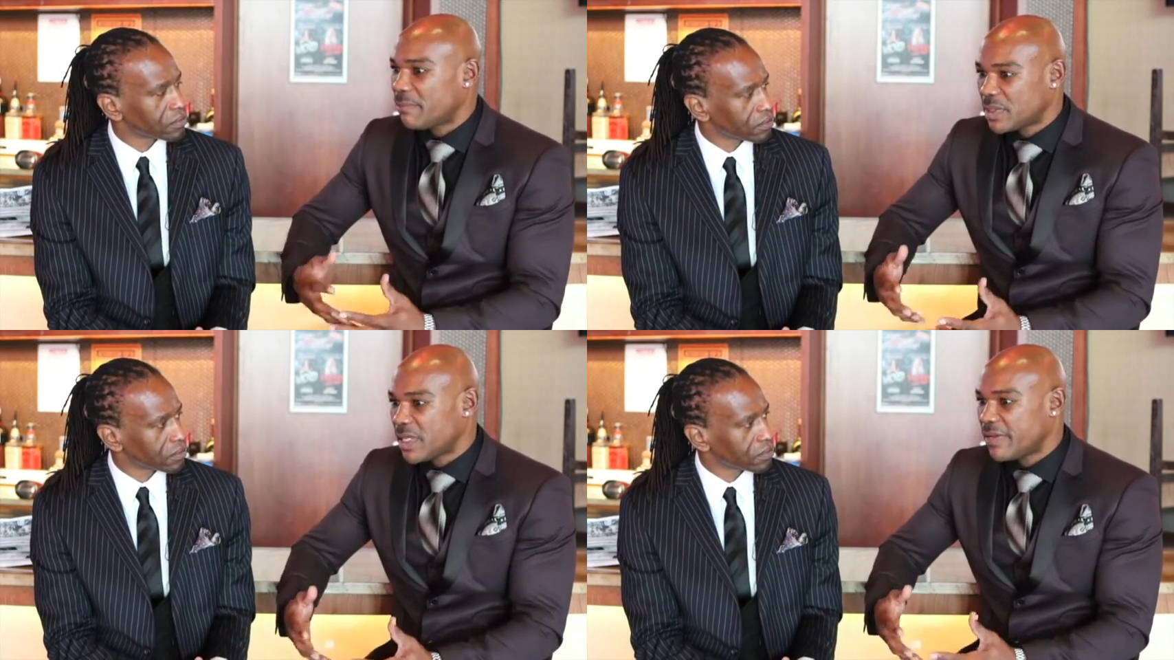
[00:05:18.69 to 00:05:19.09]

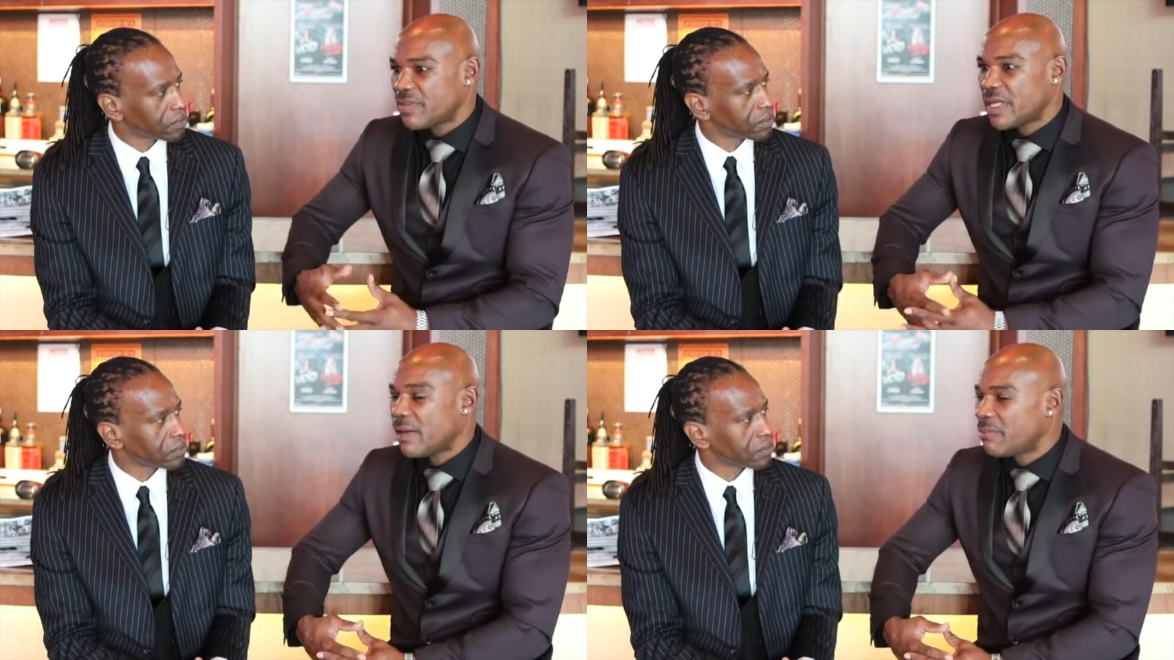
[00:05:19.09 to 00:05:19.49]
Speaker 1: I believe
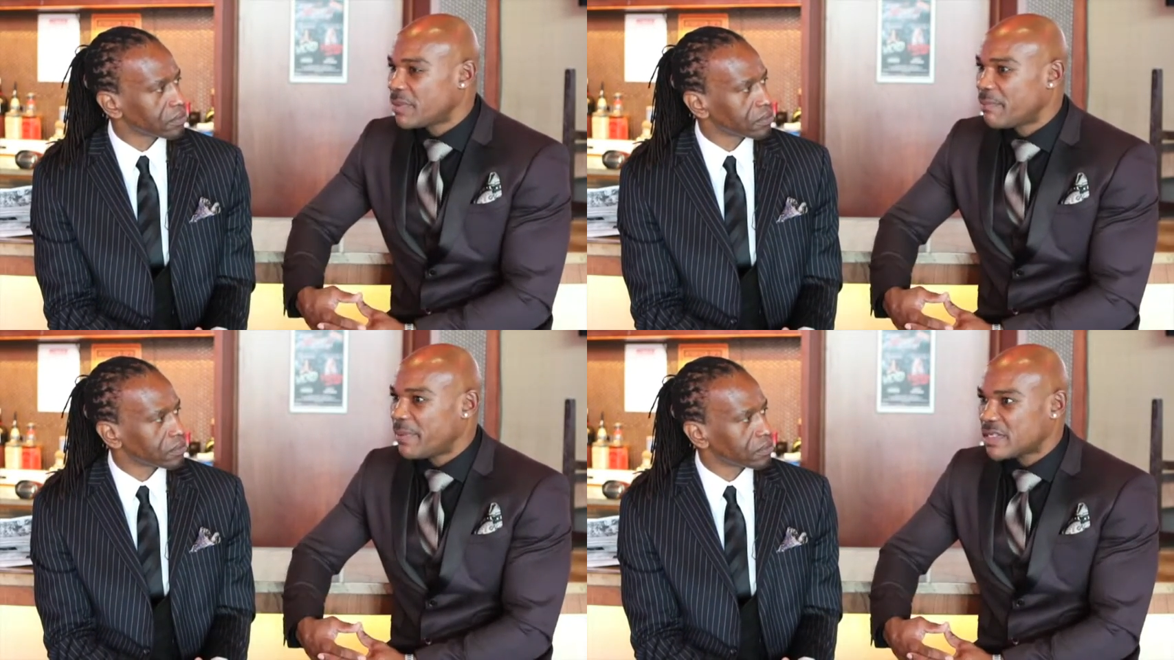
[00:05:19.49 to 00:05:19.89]
that
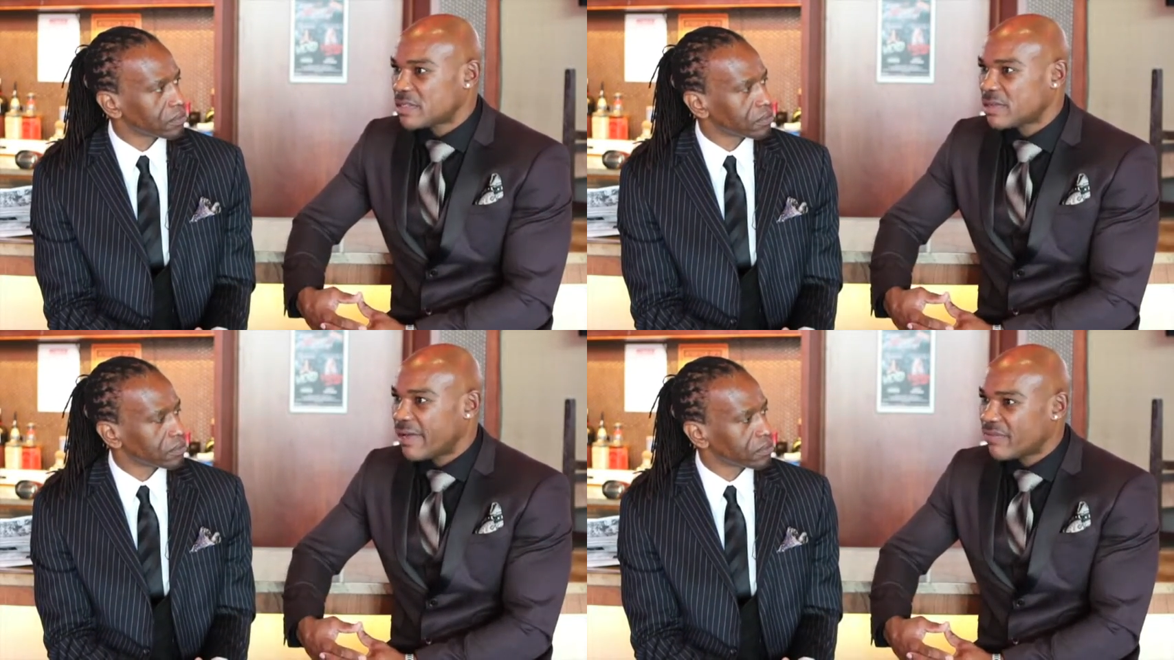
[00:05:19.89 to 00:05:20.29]
I'm the
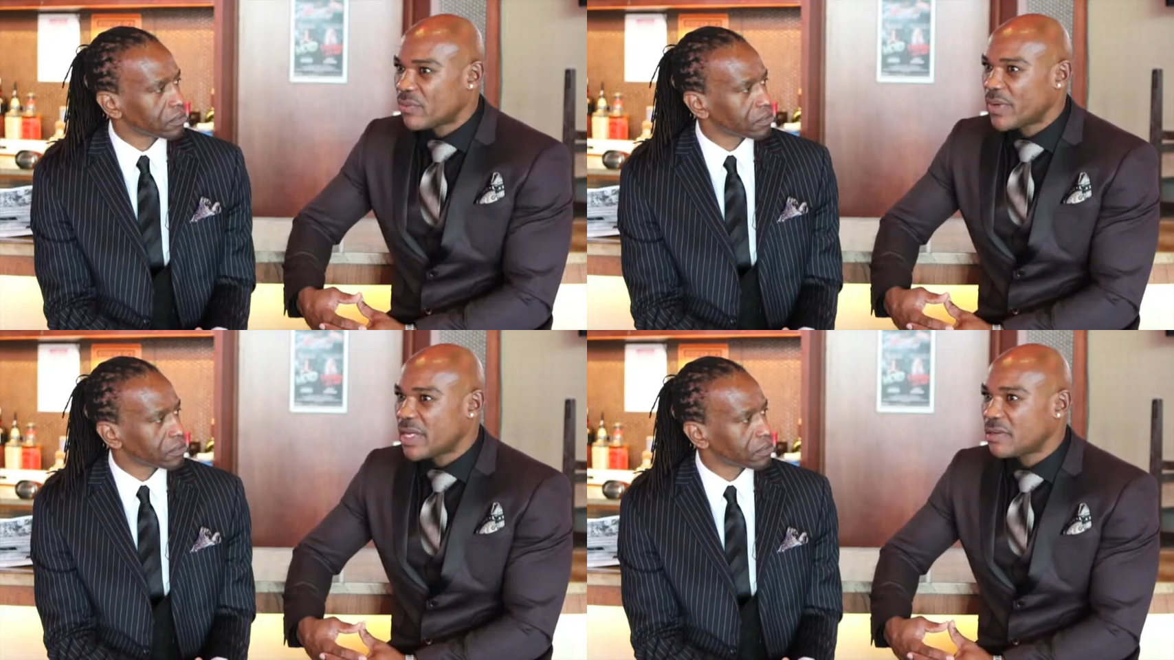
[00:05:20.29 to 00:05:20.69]
best
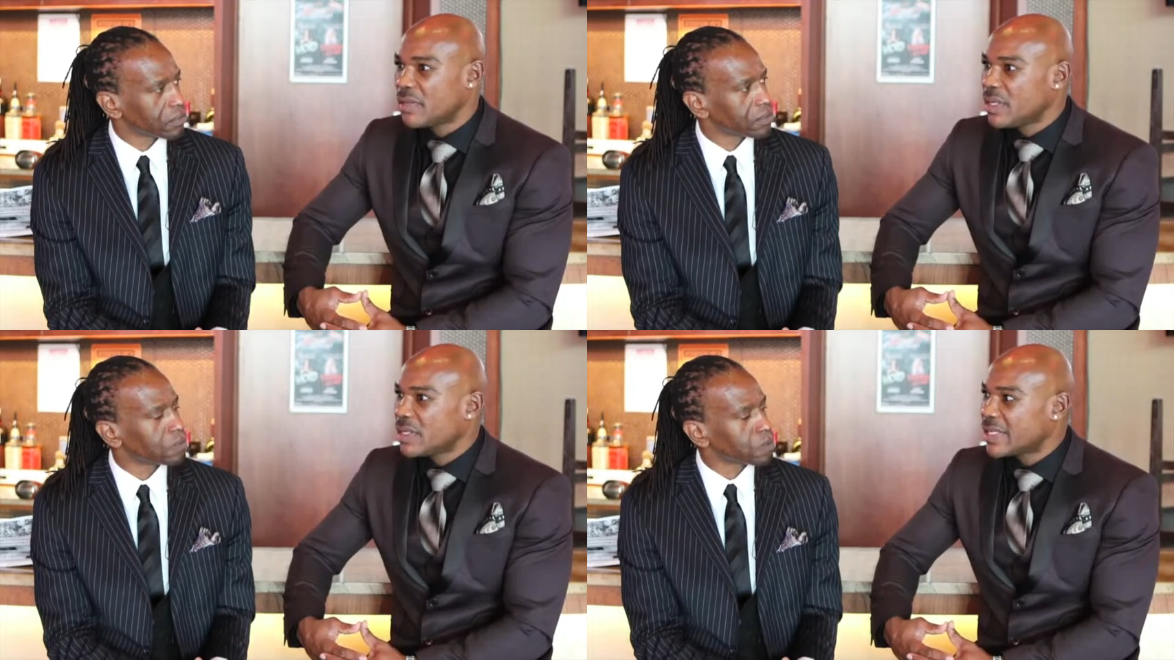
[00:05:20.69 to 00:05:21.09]
heavyweight
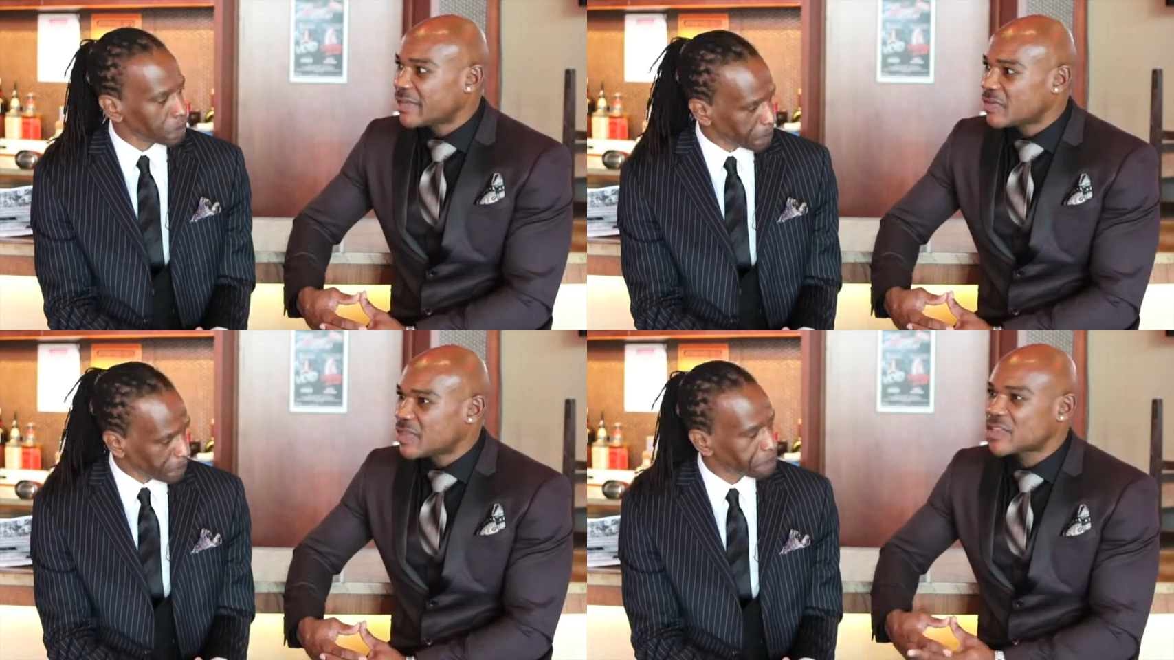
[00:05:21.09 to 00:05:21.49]

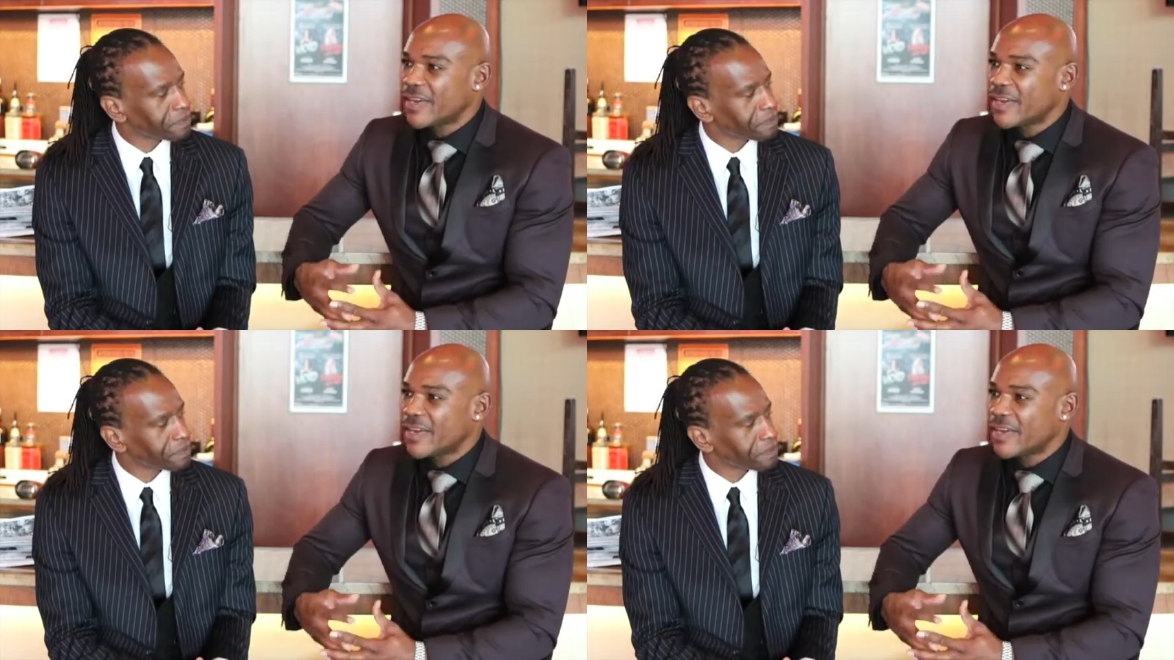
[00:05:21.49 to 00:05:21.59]
that this